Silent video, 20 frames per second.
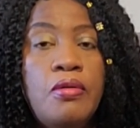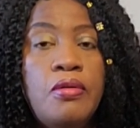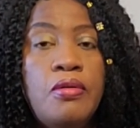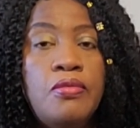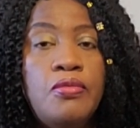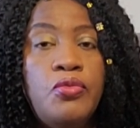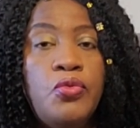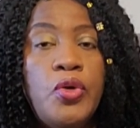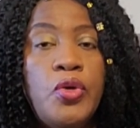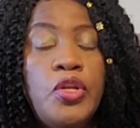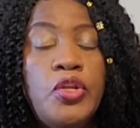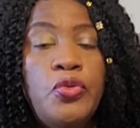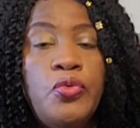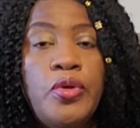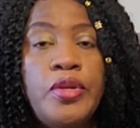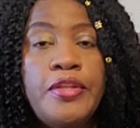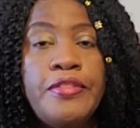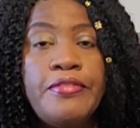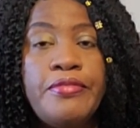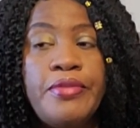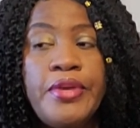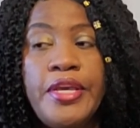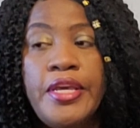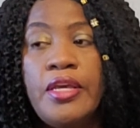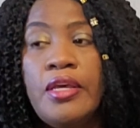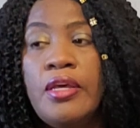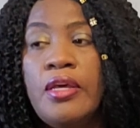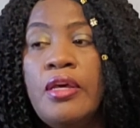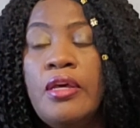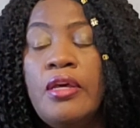of
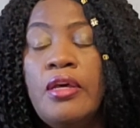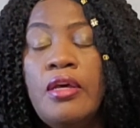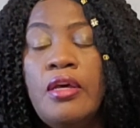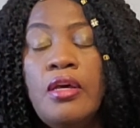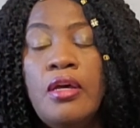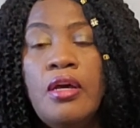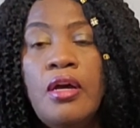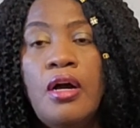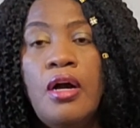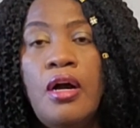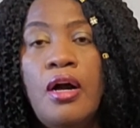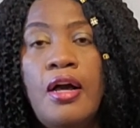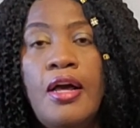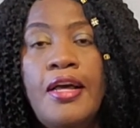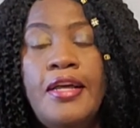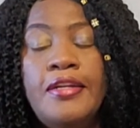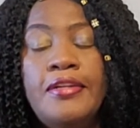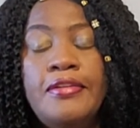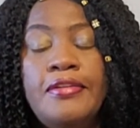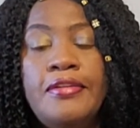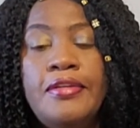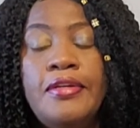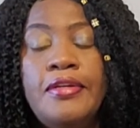2023, and